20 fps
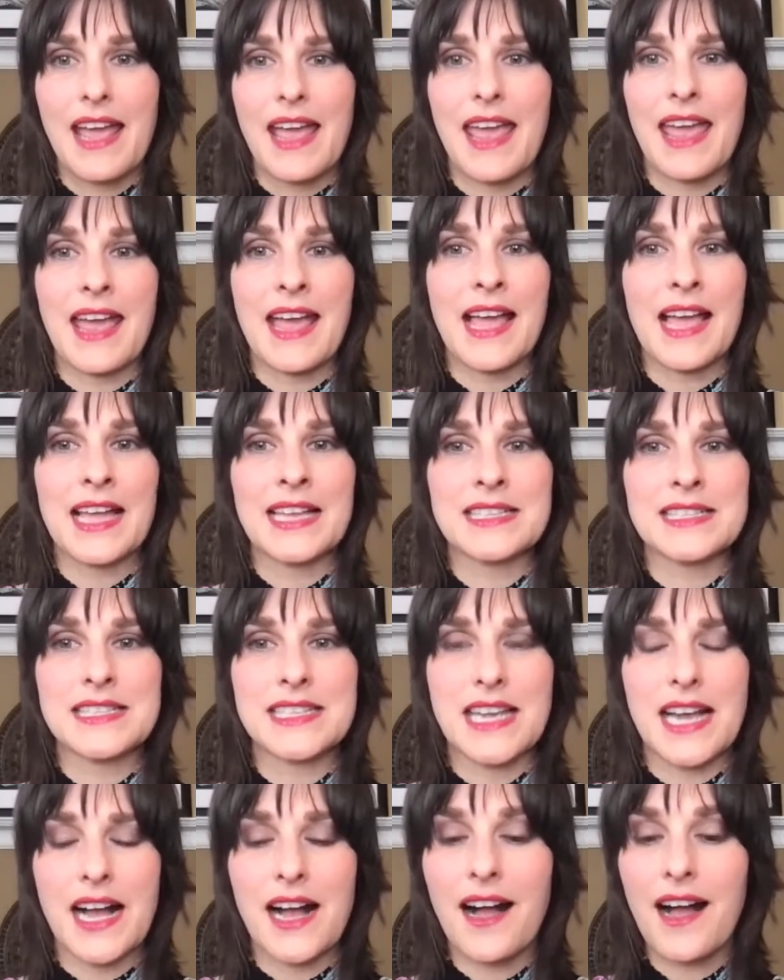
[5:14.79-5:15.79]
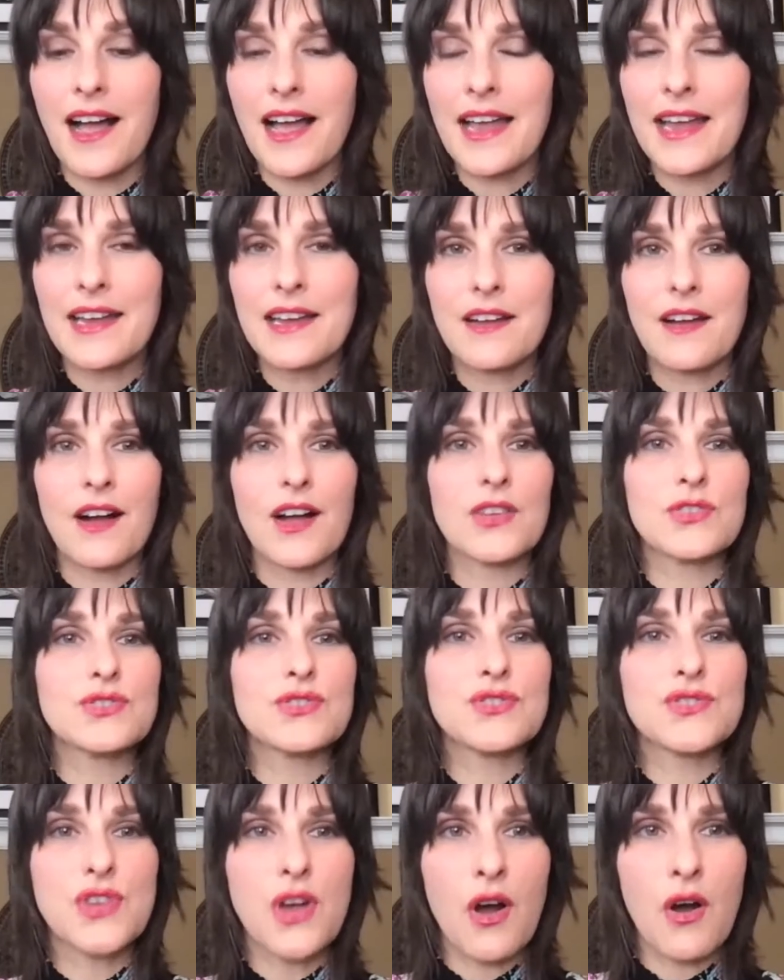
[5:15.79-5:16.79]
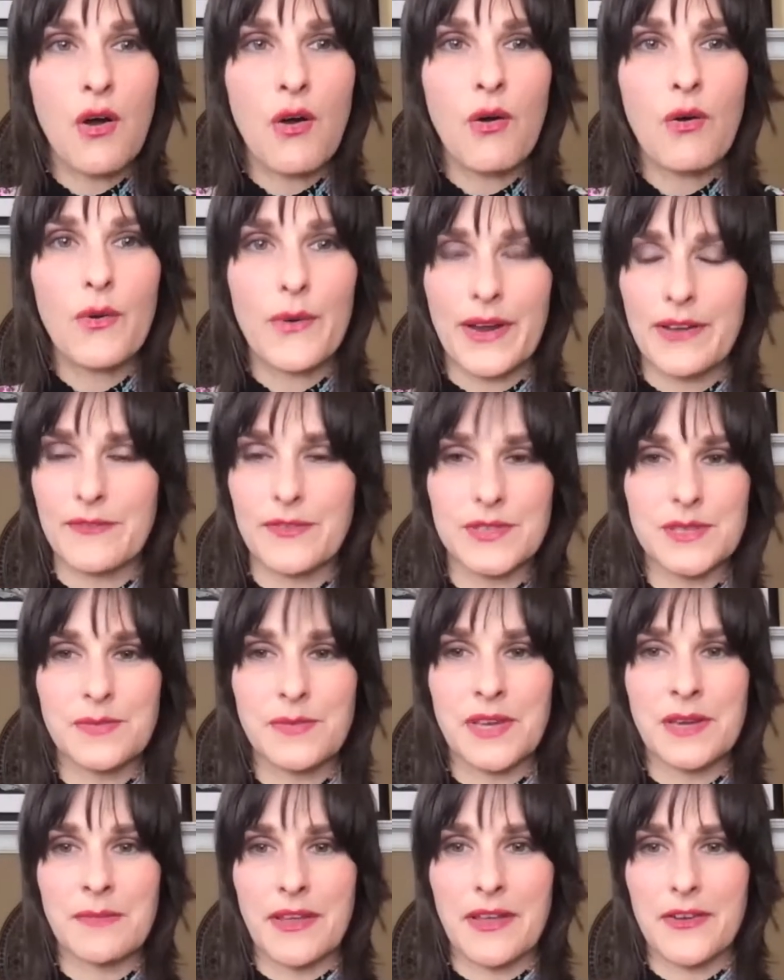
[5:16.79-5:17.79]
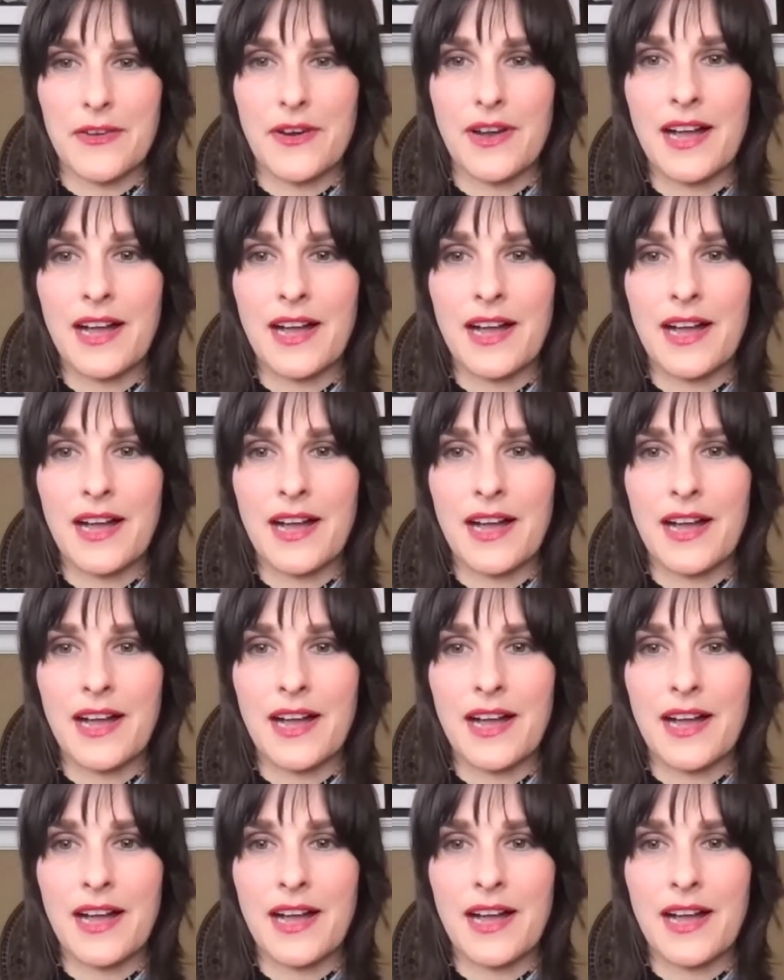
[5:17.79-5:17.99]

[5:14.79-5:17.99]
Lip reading: And I got so grateful to be a mother.